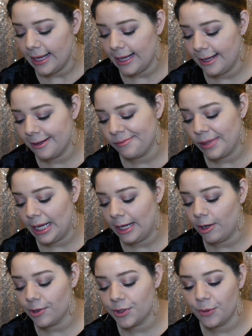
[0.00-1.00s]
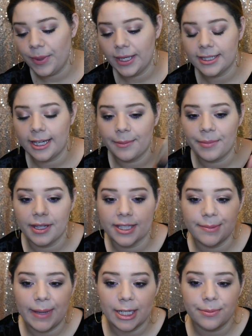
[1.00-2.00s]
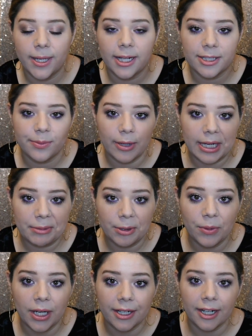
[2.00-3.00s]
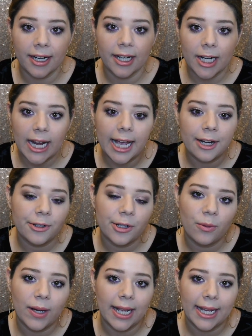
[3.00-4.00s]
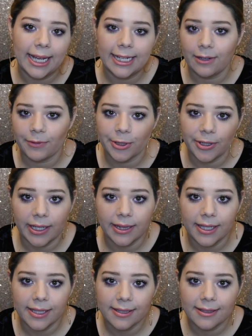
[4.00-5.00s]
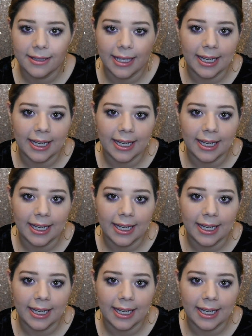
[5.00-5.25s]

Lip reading: I also picked up this Smashbox primer water. I don't know why I never tried this.